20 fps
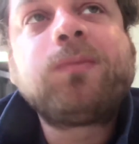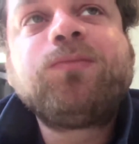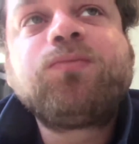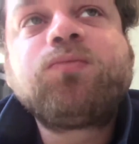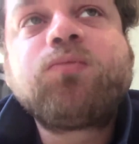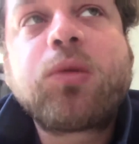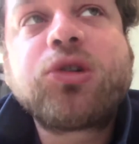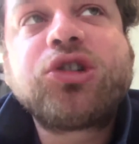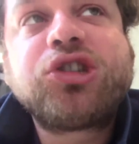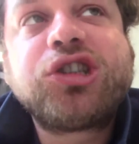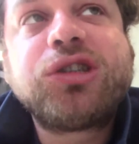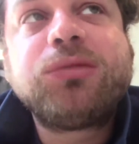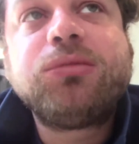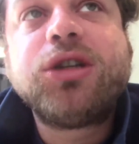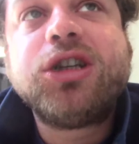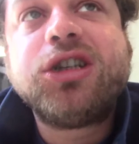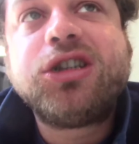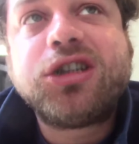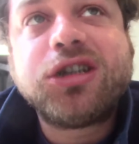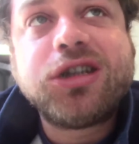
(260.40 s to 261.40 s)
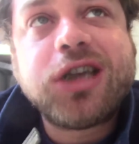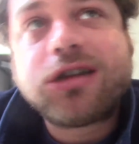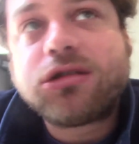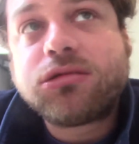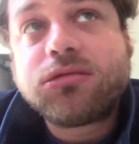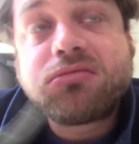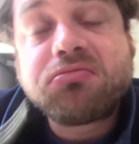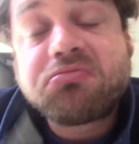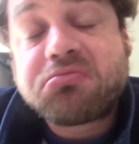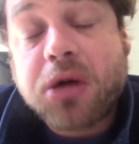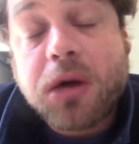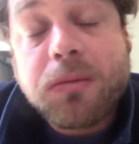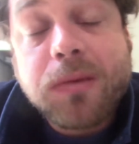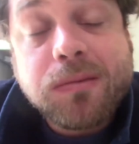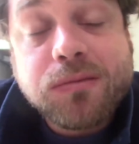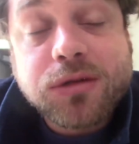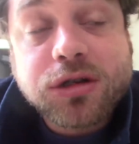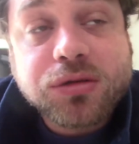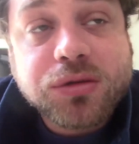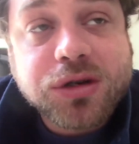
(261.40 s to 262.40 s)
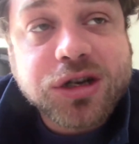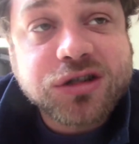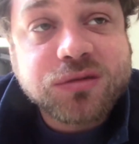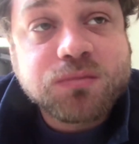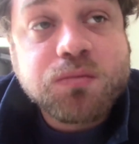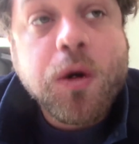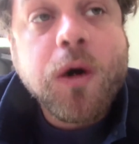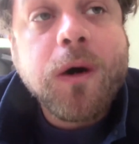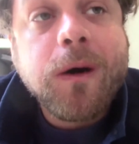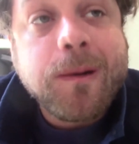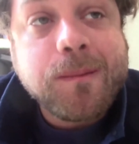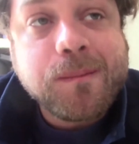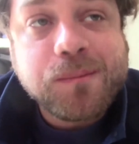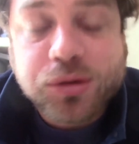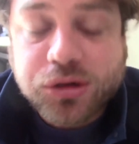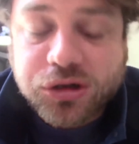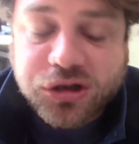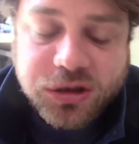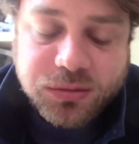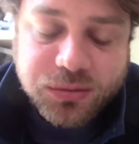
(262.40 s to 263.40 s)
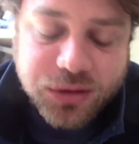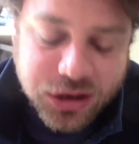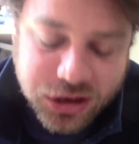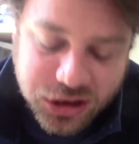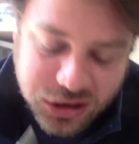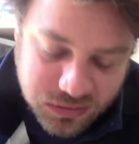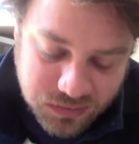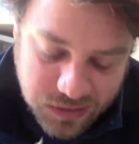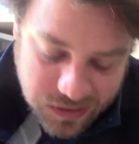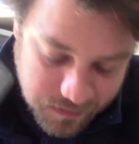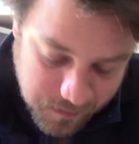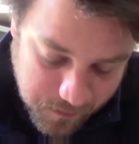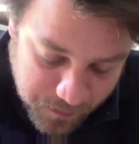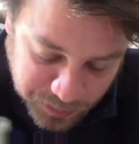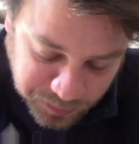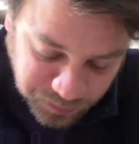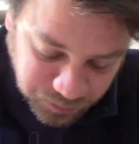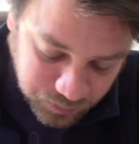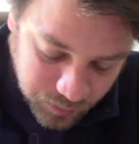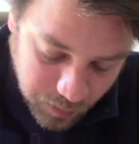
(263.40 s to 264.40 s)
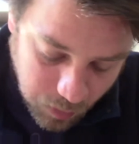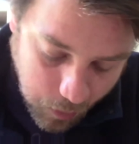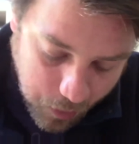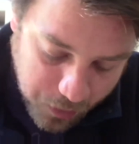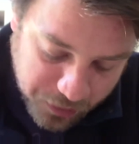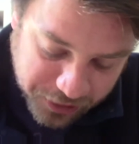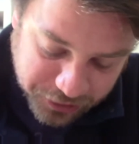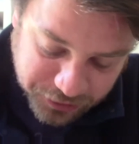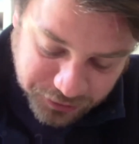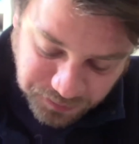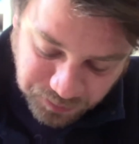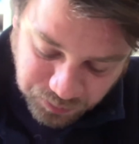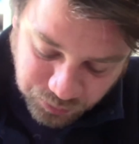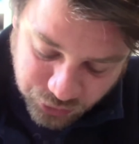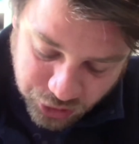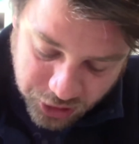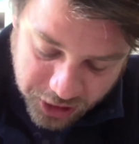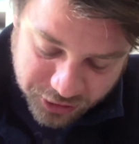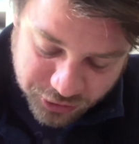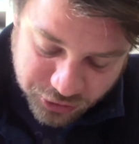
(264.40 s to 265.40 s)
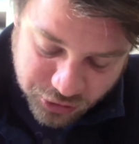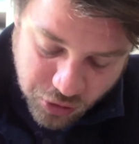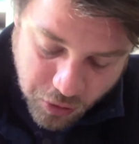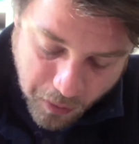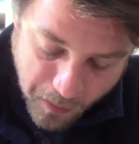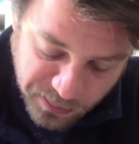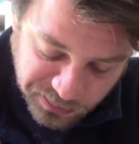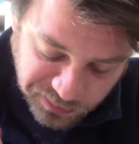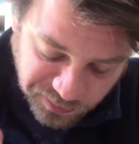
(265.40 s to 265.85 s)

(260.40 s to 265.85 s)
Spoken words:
possibility, then probably there is more possibilities, but I try to